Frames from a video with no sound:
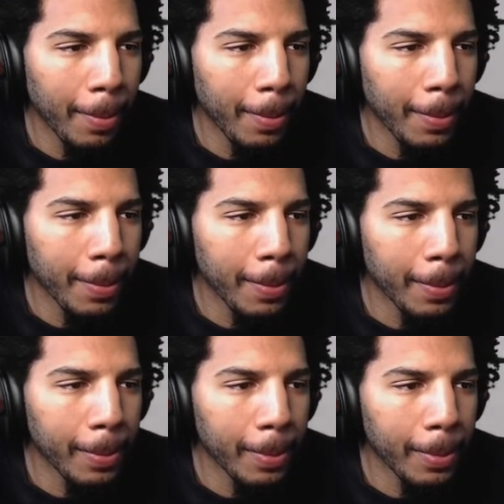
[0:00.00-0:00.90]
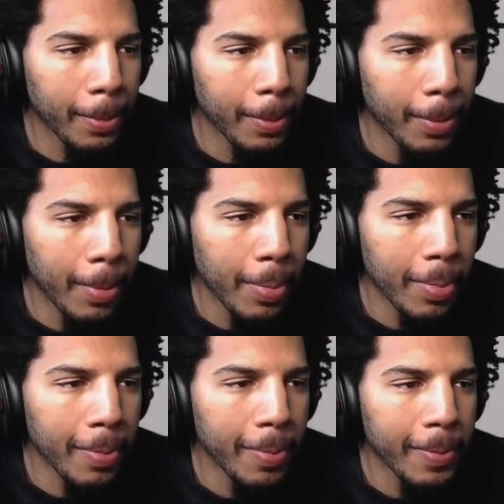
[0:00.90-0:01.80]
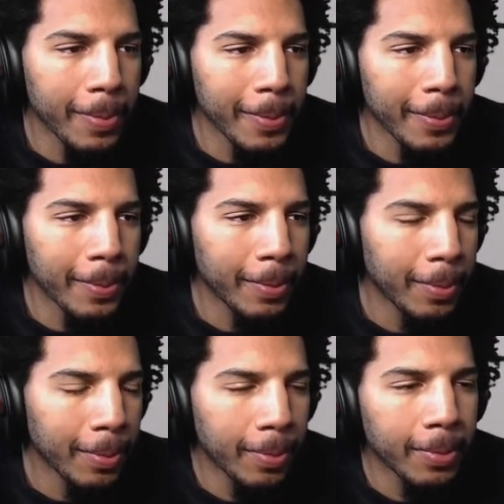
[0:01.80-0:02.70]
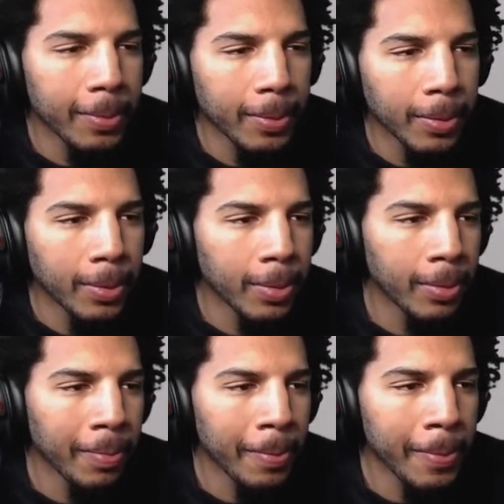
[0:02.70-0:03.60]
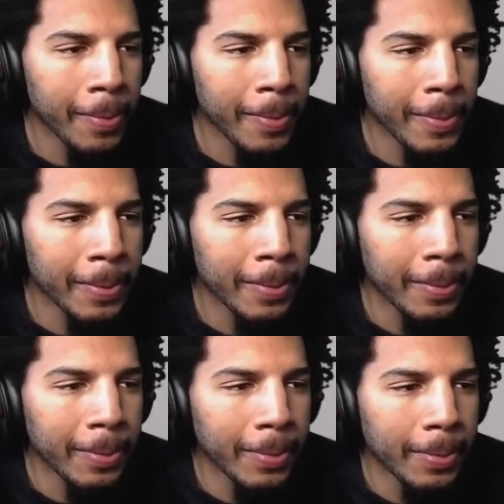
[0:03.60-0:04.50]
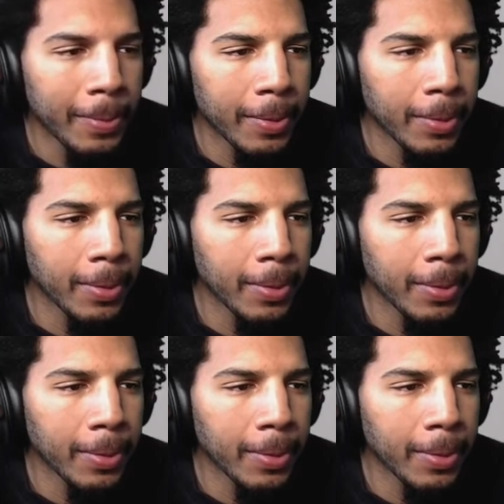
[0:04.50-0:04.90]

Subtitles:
No words are spoken by the person on screen.